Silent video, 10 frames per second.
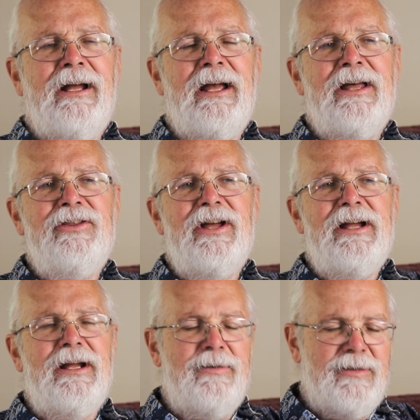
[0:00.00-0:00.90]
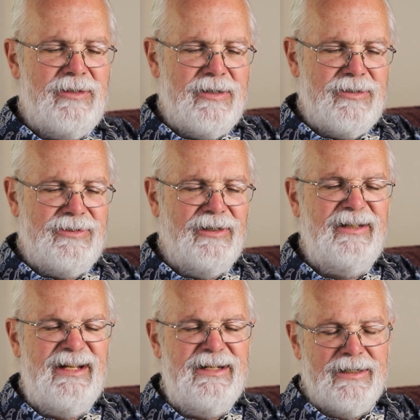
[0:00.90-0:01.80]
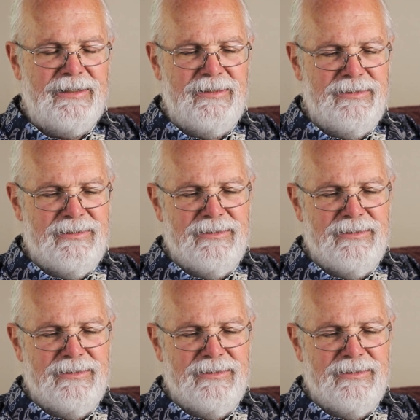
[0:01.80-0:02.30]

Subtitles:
And they deleted